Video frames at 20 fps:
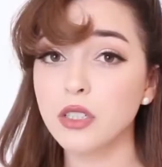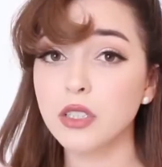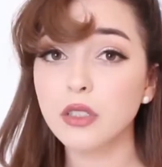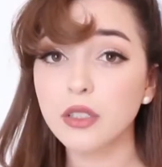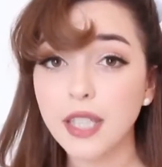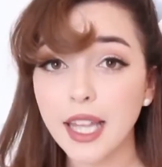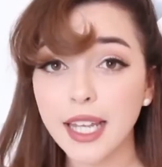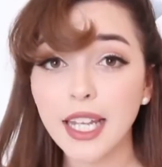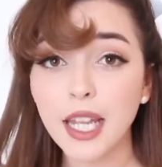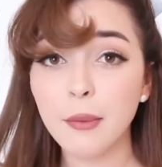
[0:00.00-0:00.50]

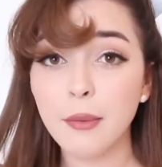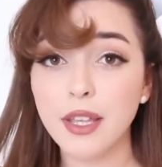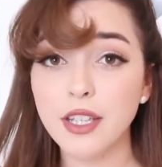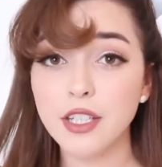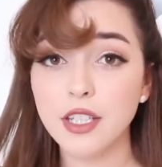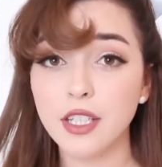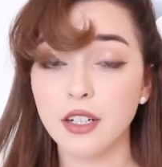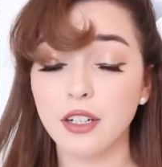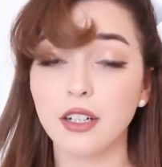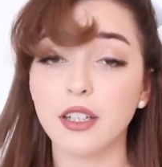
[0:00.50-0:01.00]
So like I
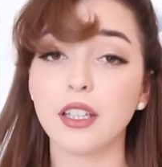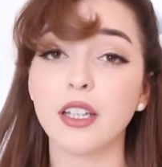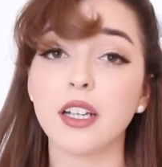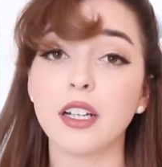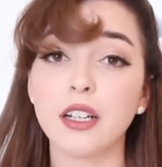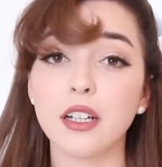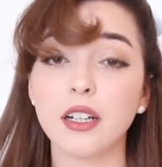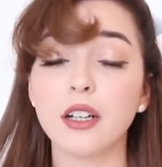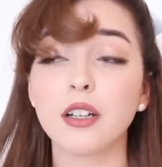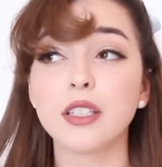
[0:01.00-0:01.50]
mentioned
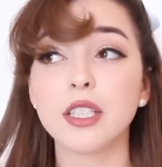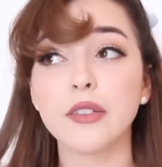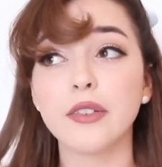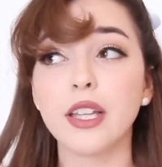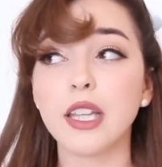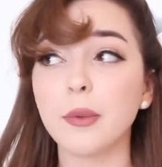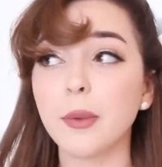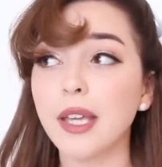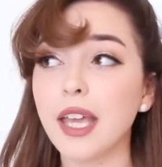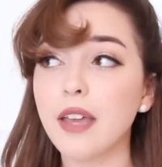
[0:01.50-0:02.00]
earlier,
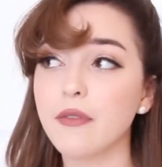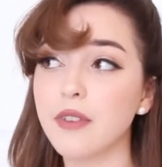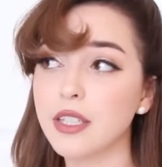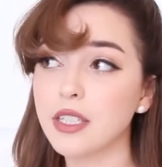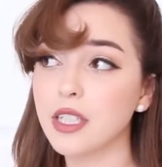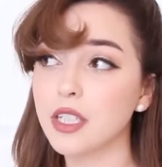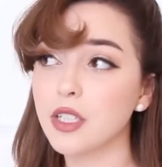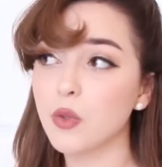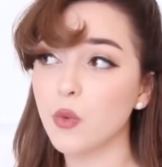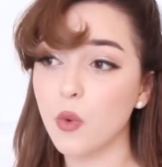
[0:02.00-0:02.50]
developing a
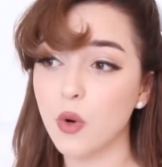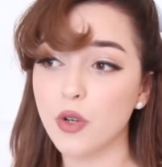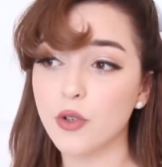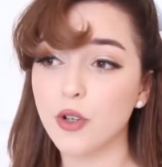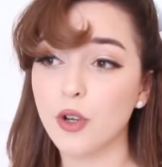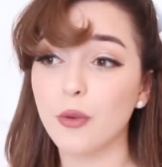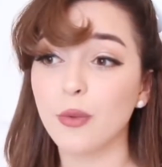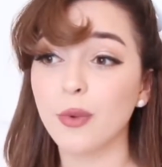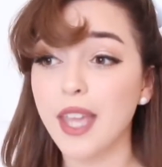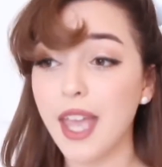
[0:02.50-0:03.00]
vintage
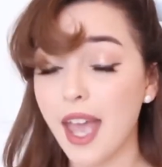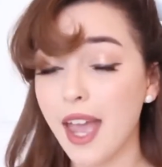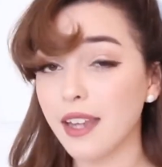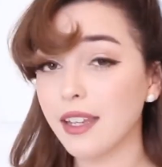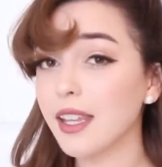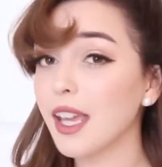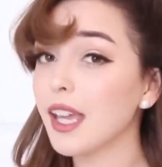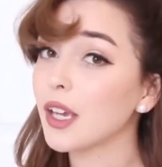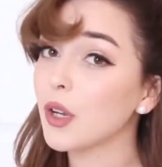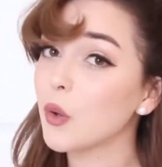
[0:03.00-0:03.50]
wardrobe
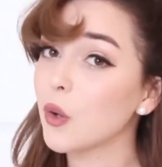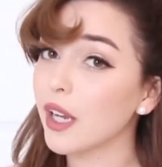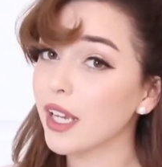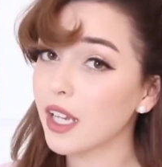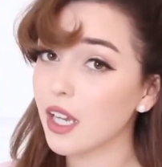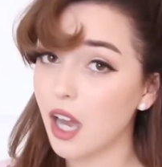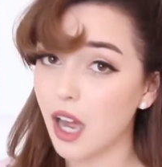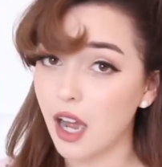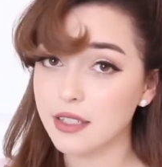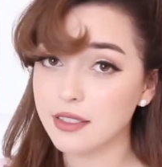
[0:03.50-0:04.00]
can get
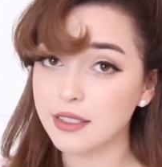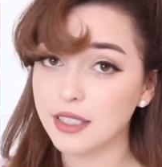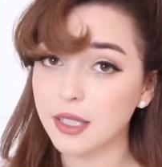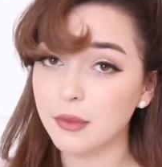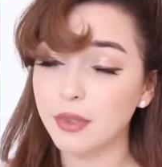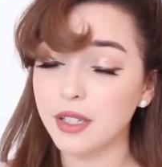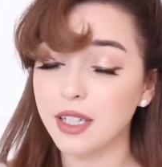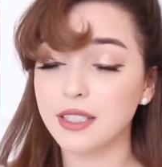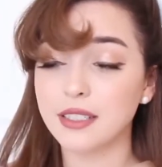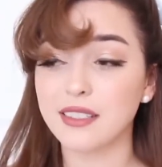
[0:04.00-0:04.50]
quite costly
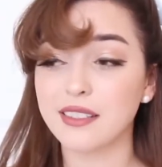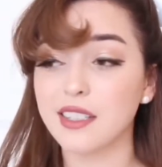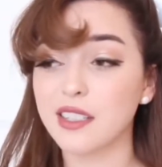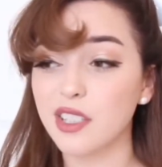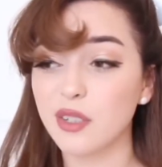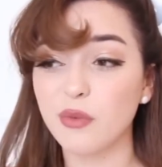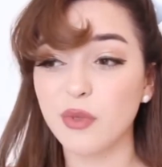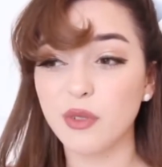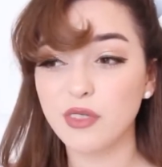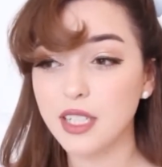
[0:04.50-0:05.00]
because it's
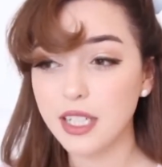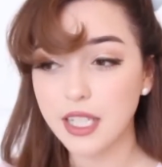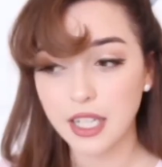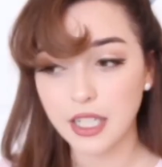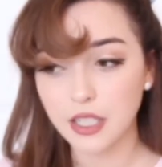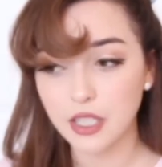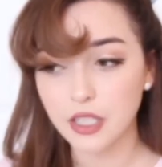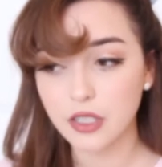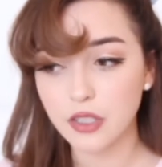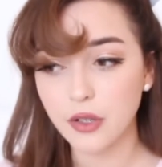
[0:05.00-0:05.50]
such a boutique
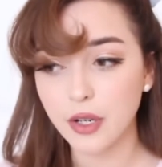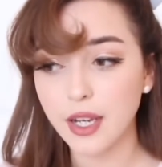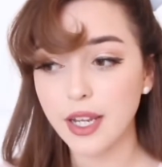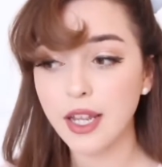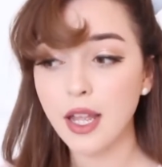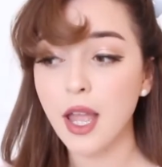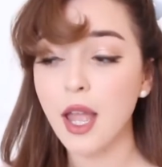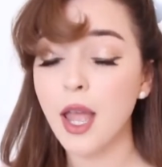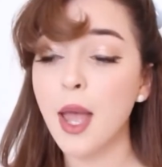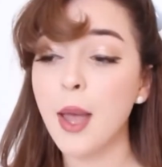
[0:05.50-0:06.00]
industry.